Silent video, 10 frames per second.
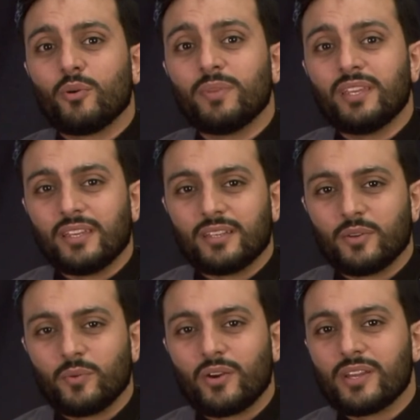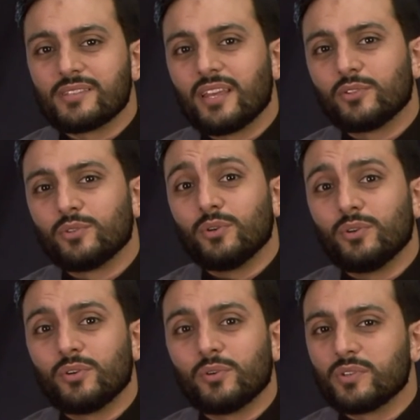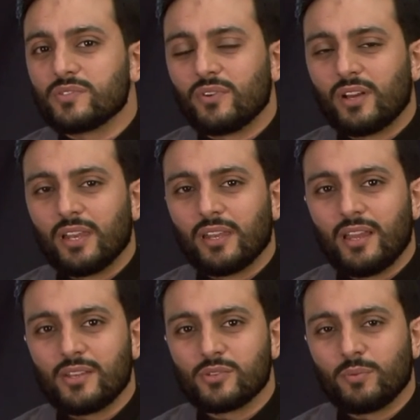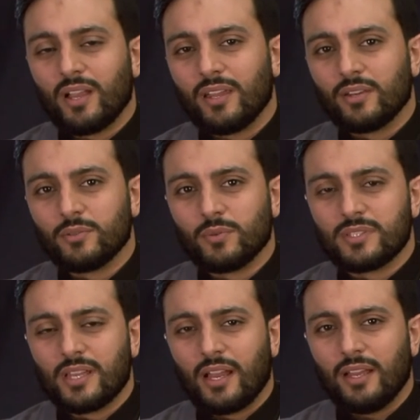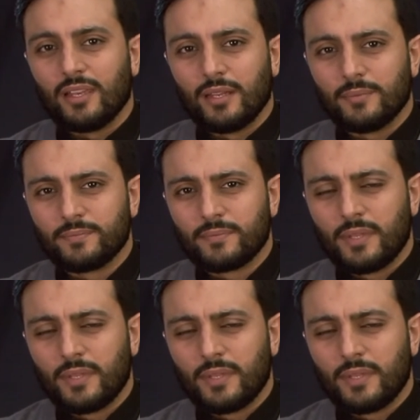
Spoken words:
for me, whereas that door was for Allah subhanahu wa ta'ala.